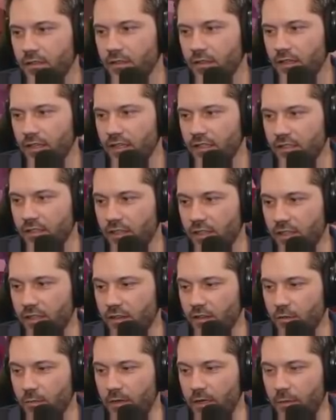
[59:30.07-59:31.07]
I guess I could,
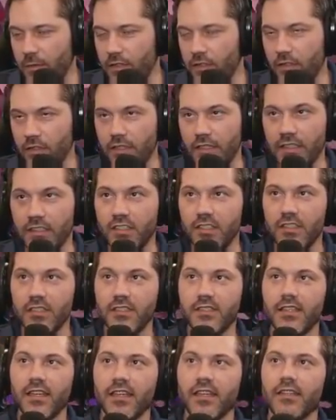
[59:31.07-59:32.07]
I'll be able to look in just a
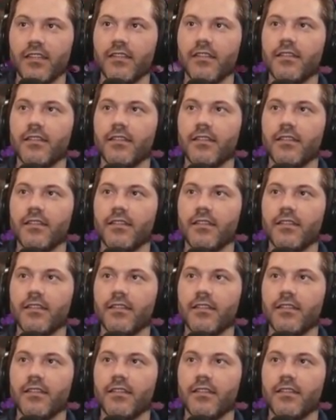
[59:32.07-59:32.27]
second.